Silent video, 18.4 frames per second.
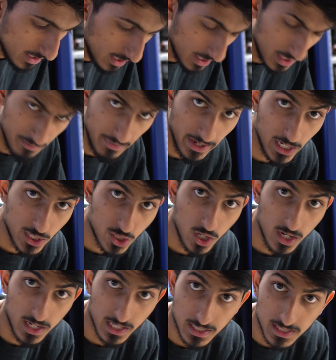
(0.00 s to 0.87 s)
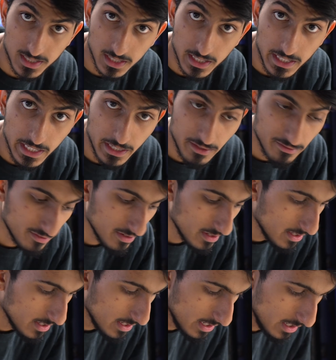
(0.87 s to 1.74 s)
the Mechatronics sleeve
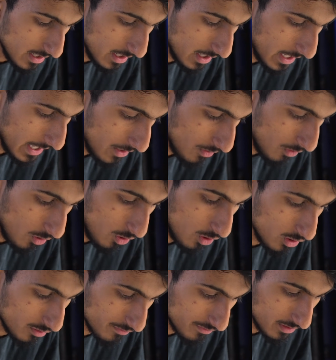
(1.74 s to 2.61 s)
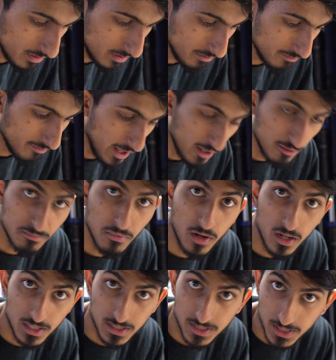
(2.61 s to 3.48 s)
and all of the valve
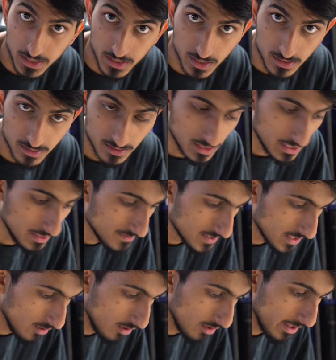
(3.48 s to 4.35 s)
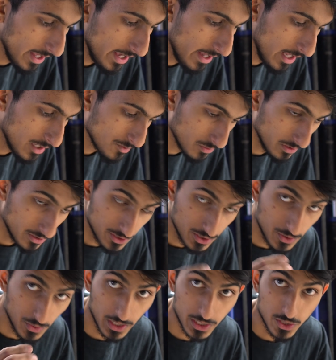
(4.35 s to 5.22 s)
body sealing sleeves and all that, as well as
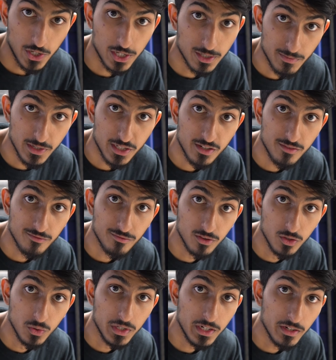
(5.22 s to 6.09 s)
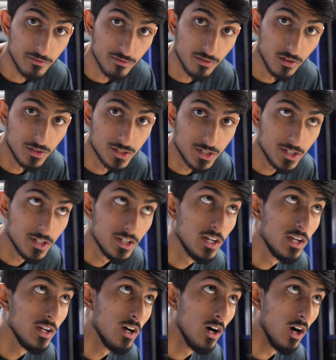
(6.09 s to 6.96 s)
doing a transmission fluid and filter
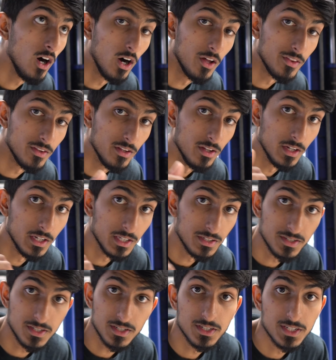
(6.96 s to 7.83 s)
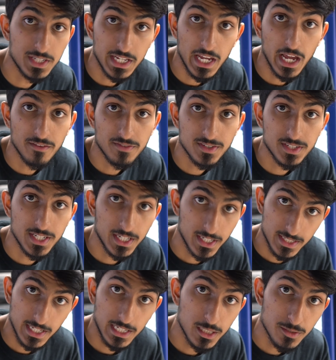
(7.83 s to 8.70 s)
on the ZF
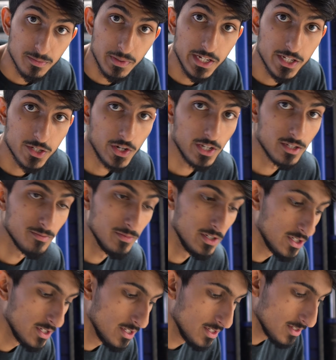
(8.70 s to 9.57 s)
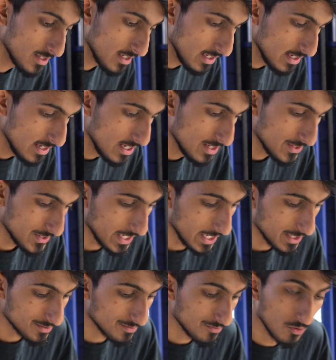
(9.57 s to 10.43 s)
6 HP transmissions. So
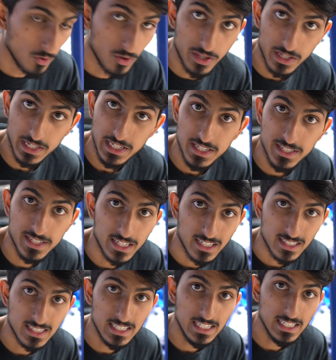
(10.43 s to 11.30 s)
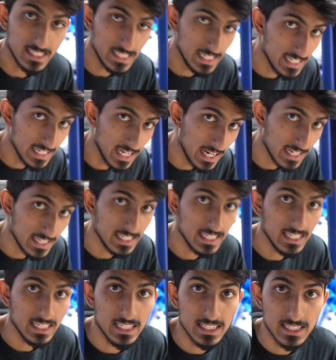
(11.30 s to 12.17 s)
that's for the E60s,
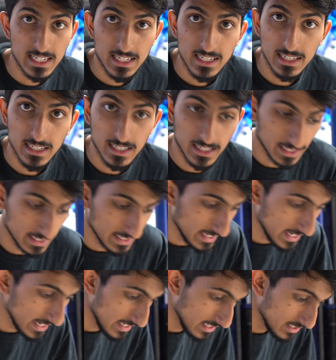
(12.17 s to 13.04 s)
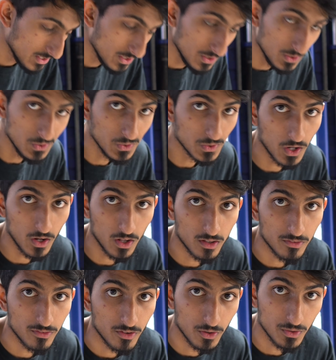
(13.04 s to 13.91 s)
E90s, E82s,
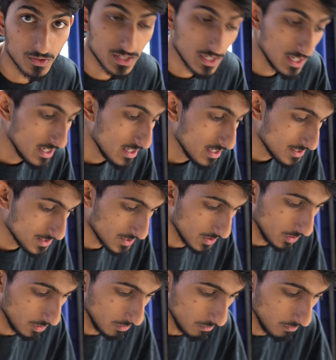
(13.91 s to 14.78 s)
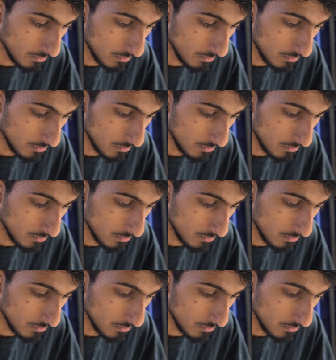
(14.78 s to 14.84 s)
all of those. So,